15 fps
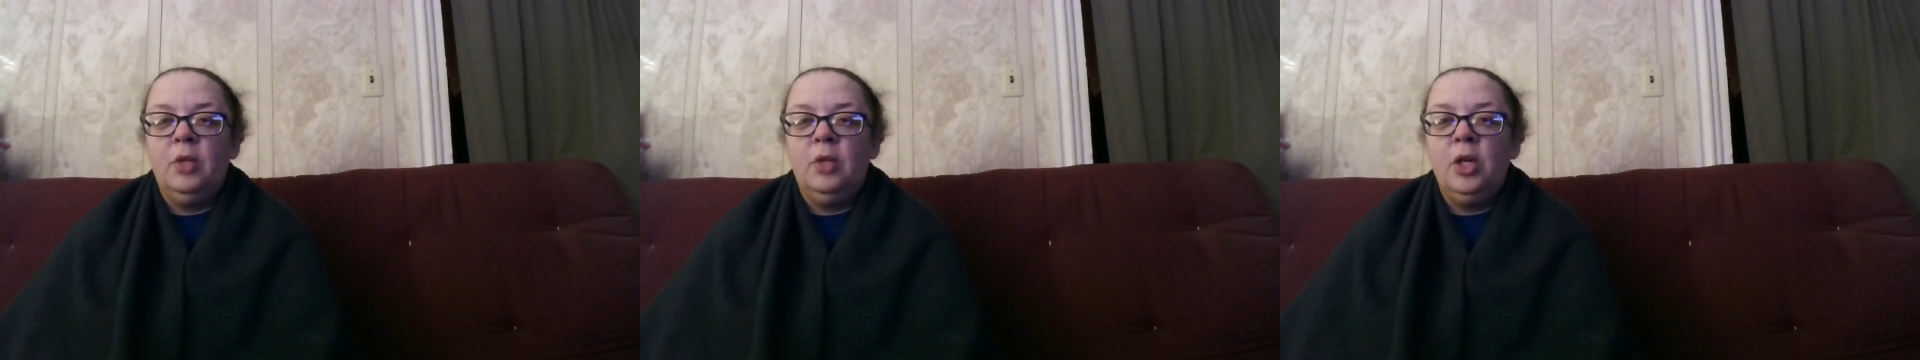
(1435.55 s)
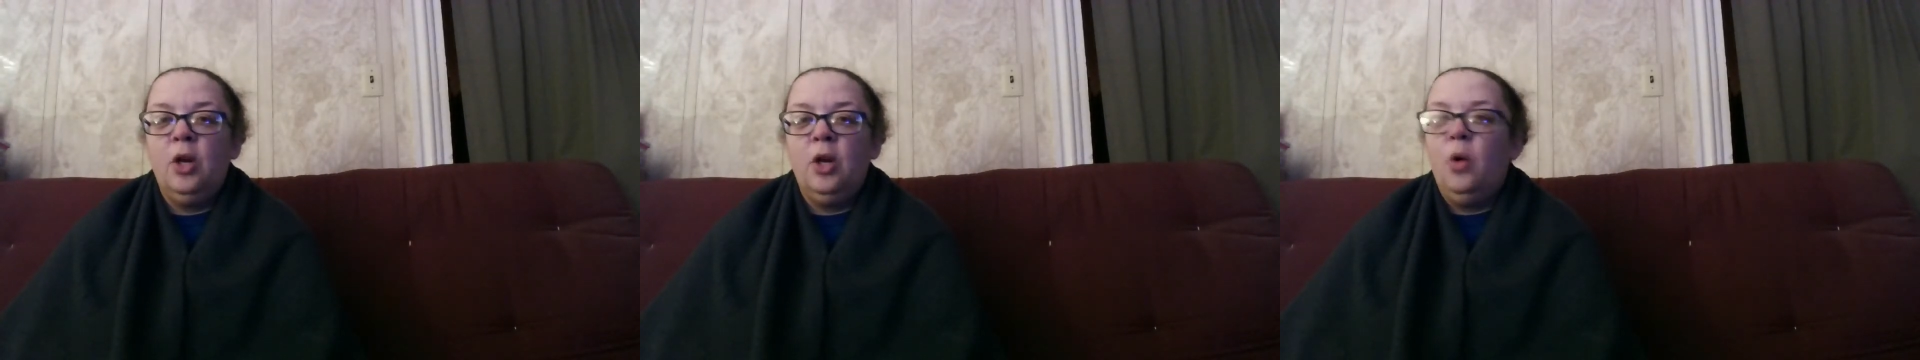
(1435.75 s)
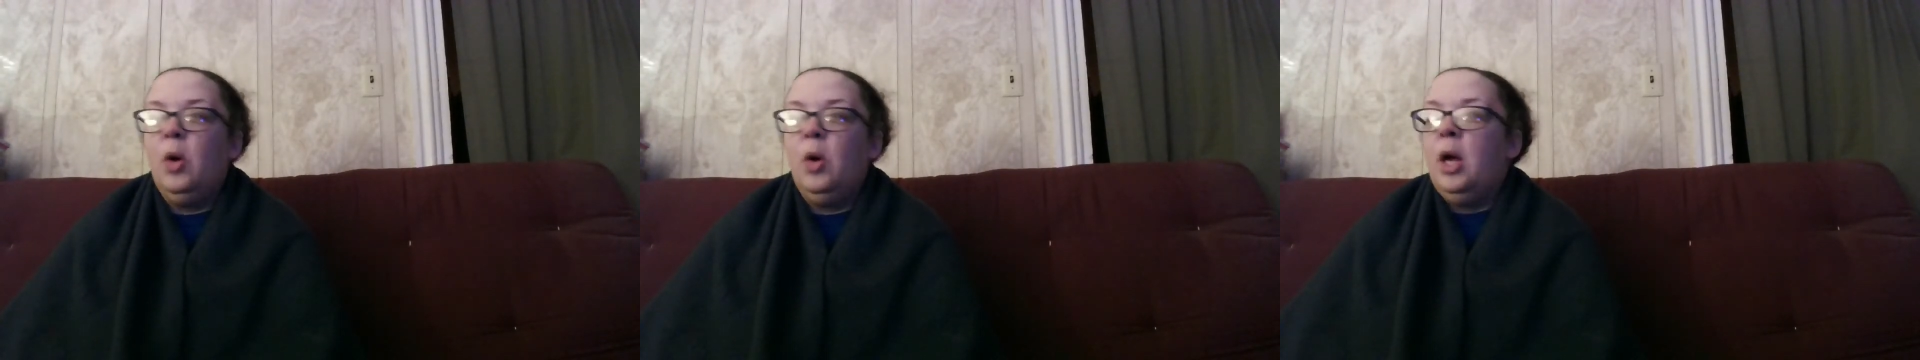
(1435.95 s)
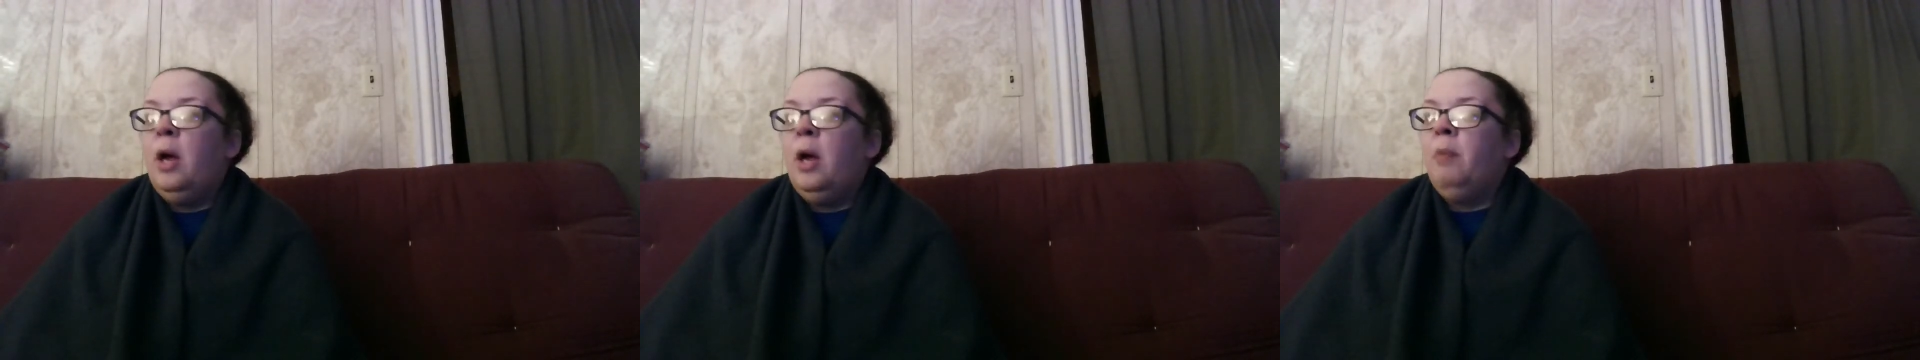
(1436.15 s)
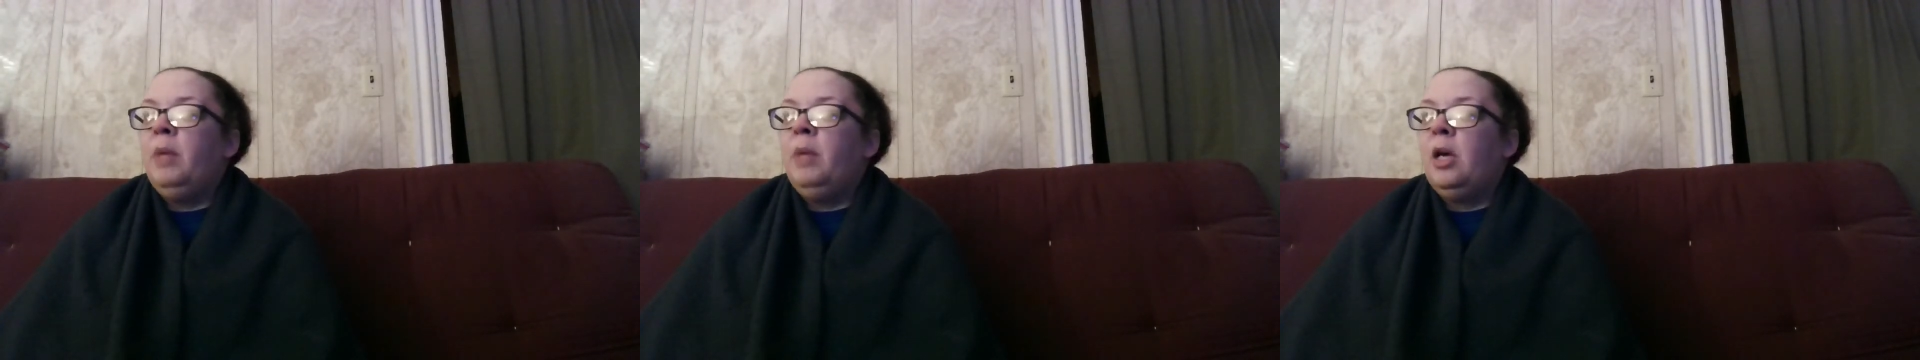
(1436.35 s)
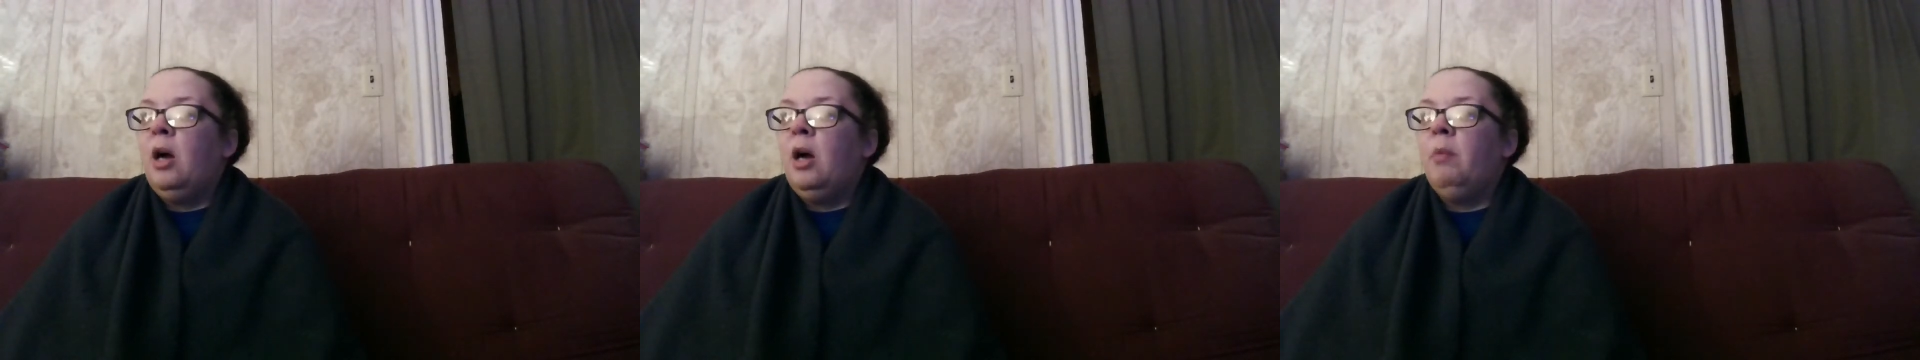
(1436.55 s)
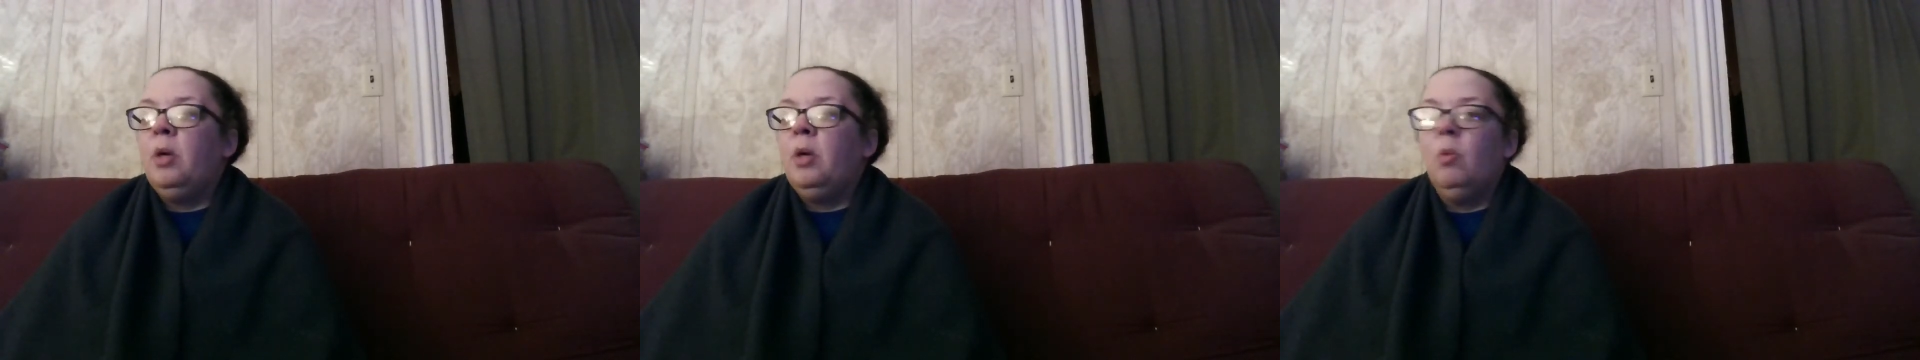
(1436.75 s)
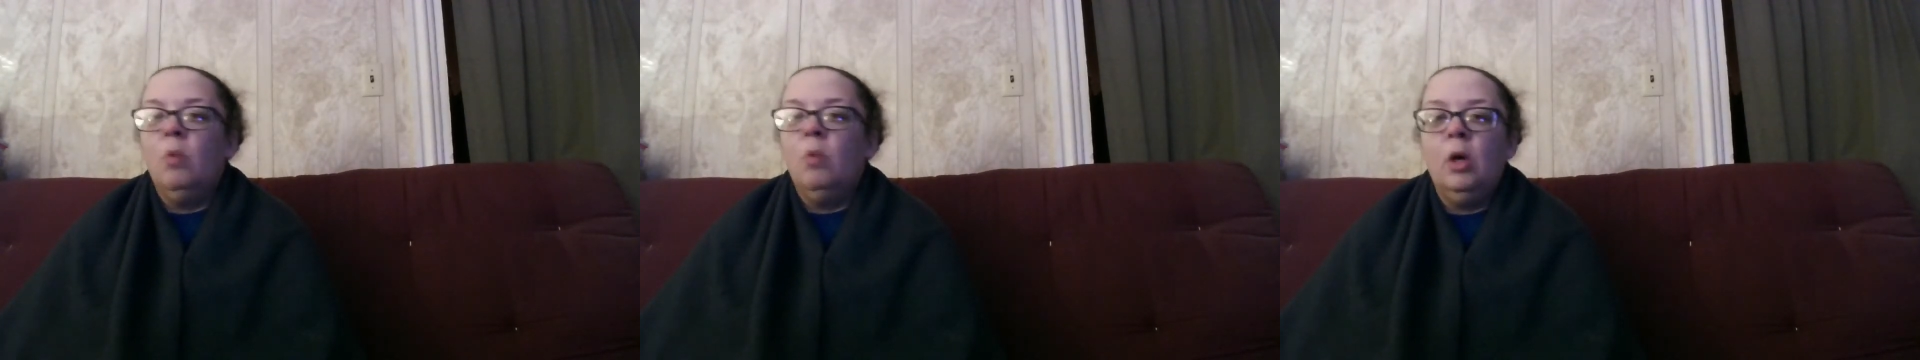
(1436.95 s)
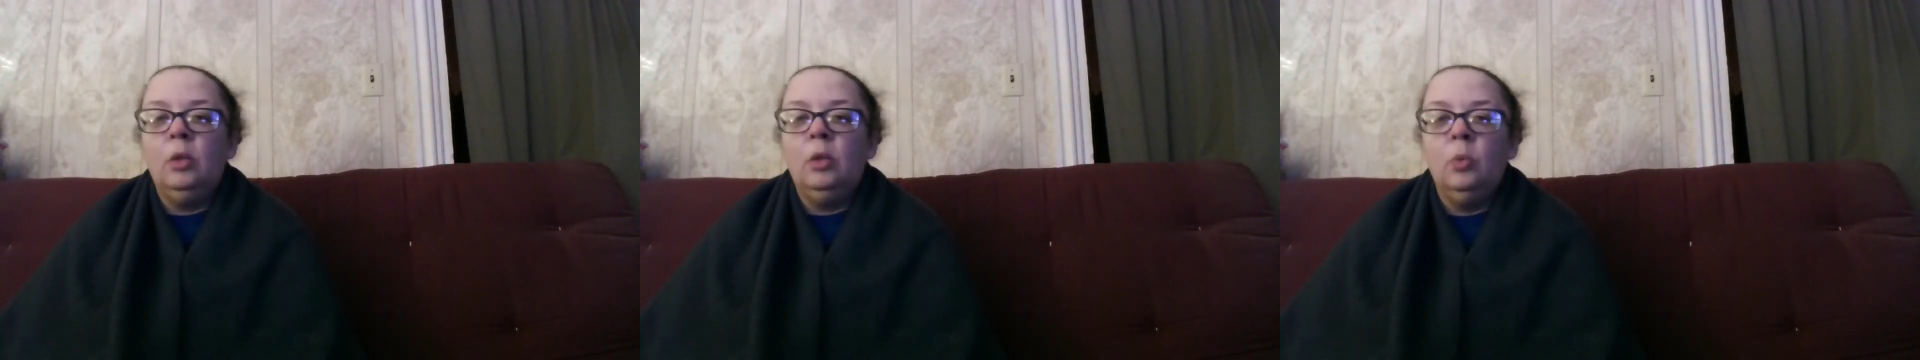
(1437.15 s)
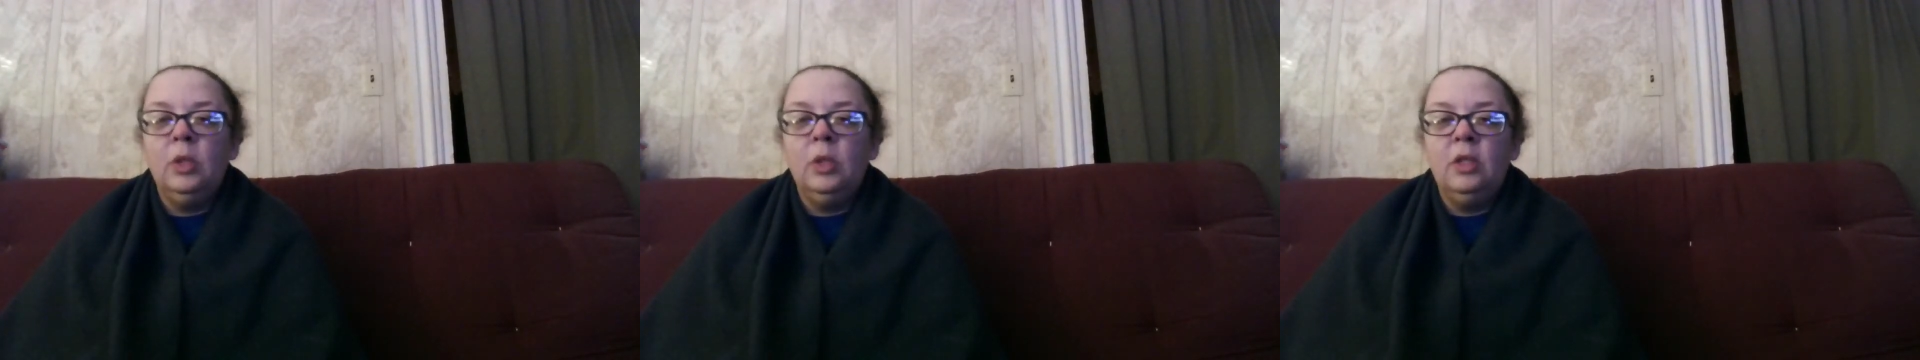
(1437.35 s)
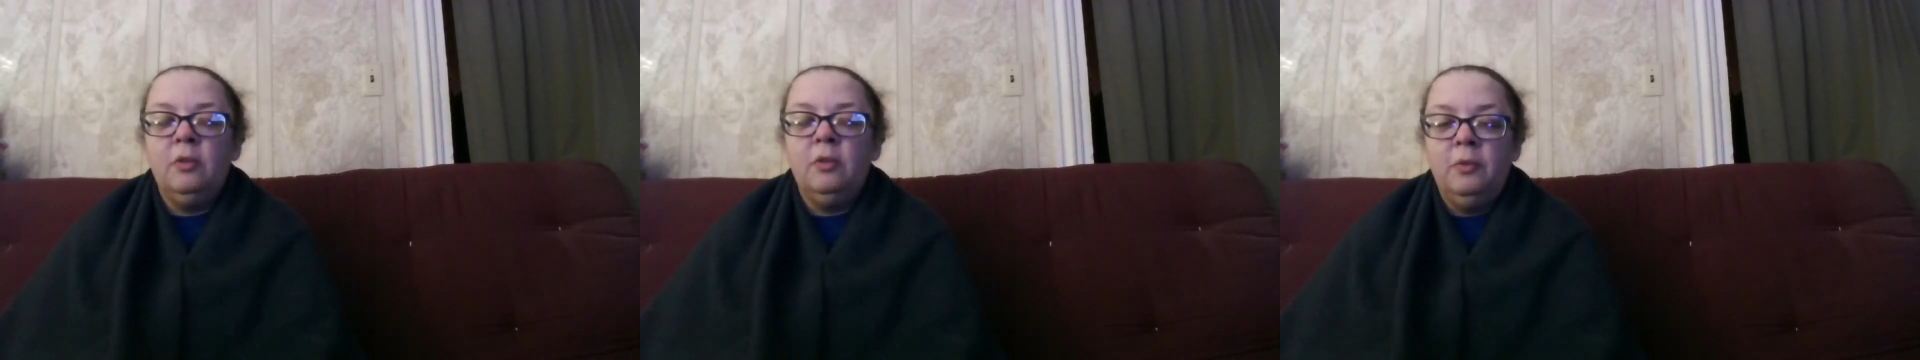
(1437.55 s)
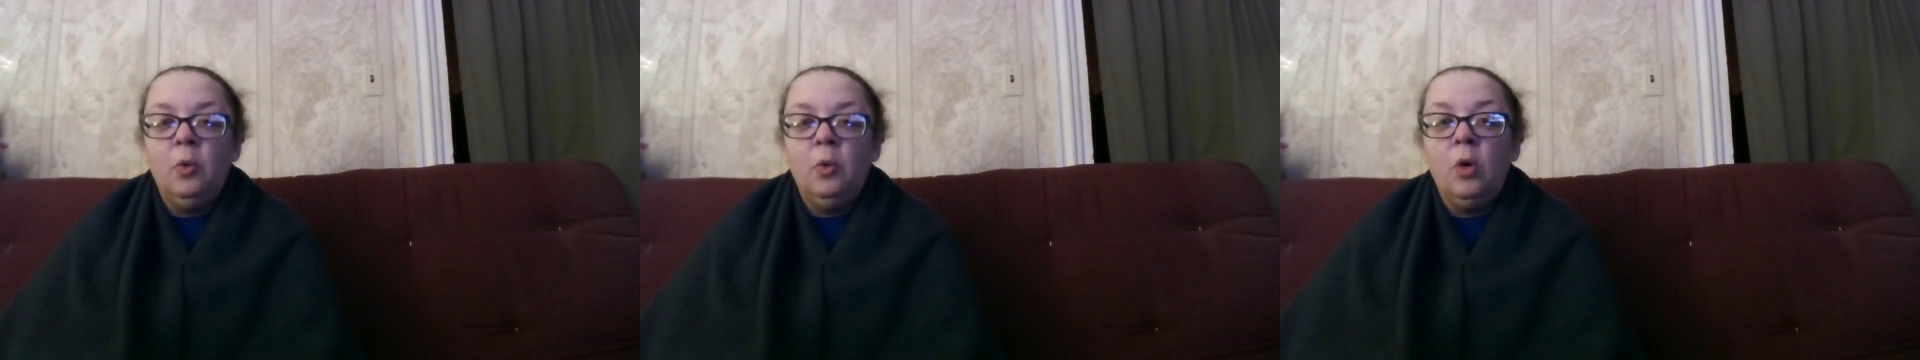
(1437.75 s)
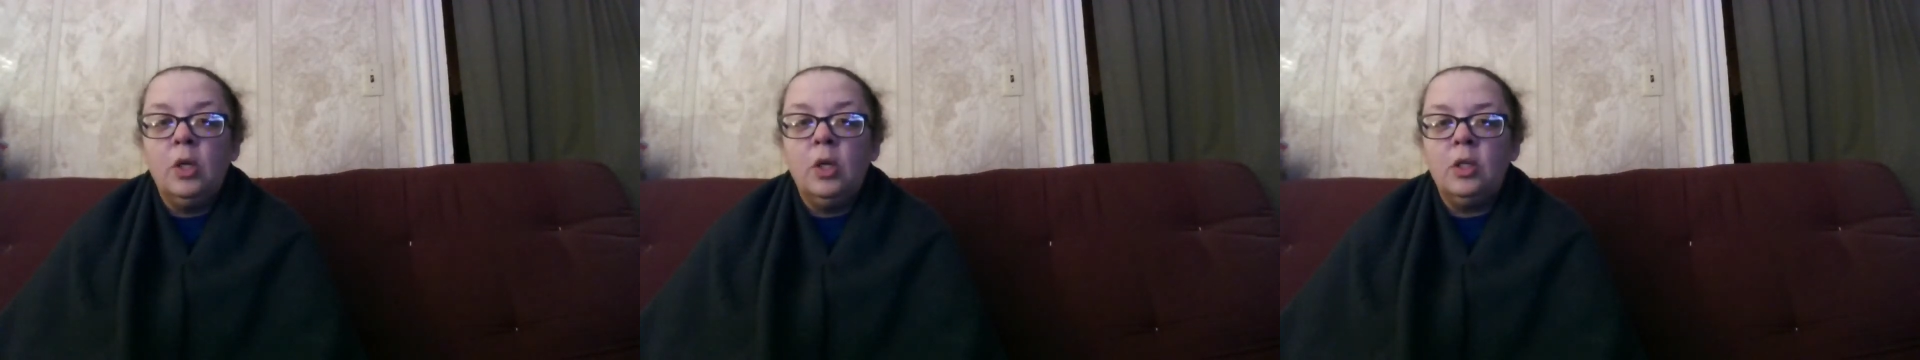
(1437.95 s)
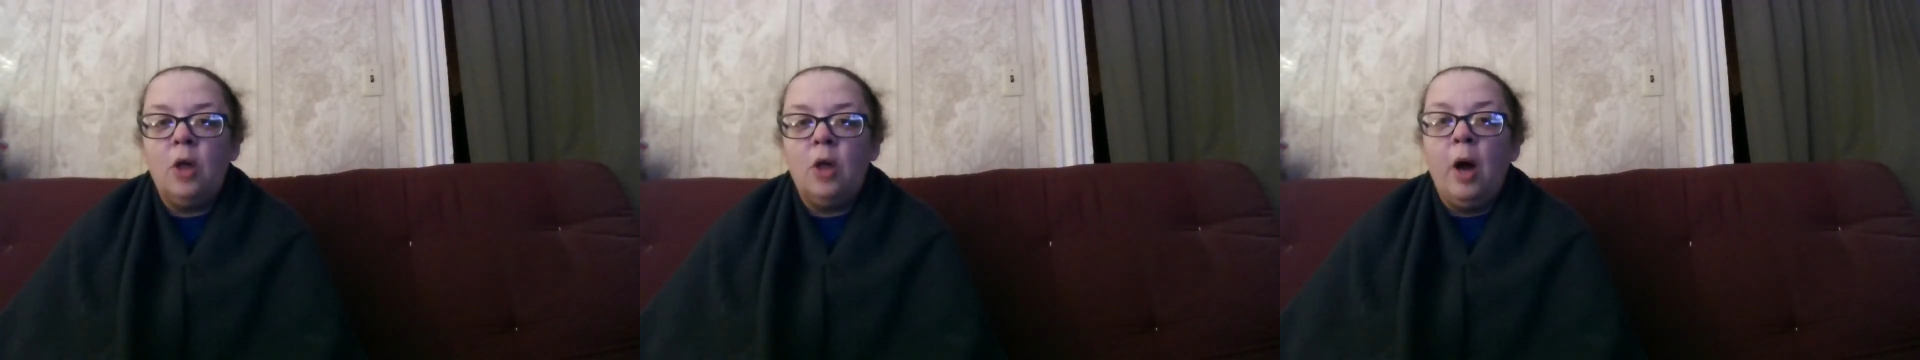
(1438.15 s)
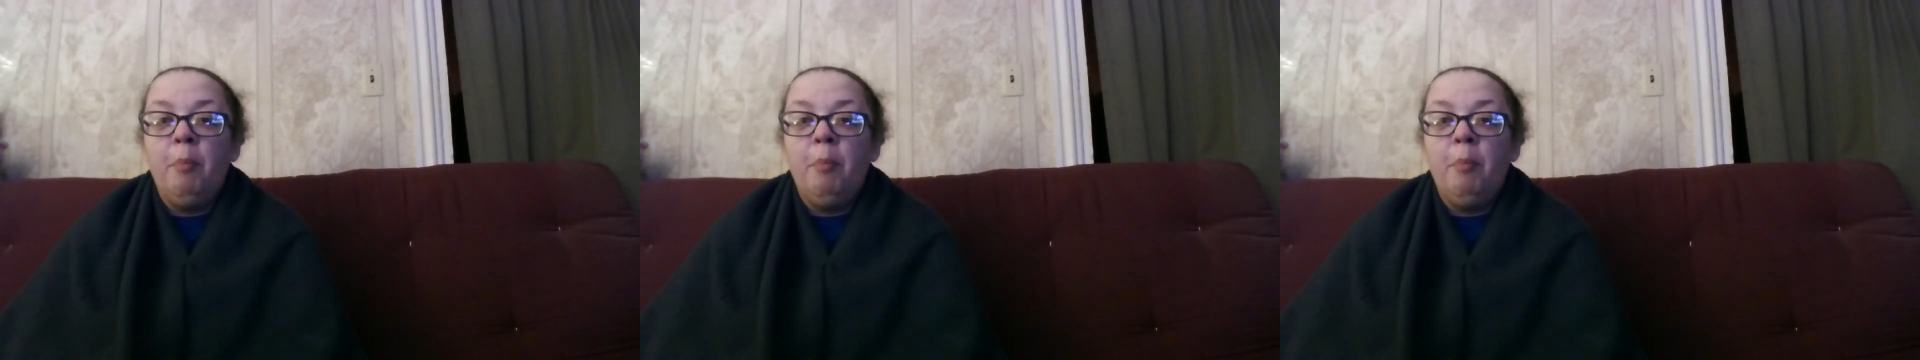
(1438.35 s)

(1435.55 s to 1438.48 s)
You know, becoming one with the Force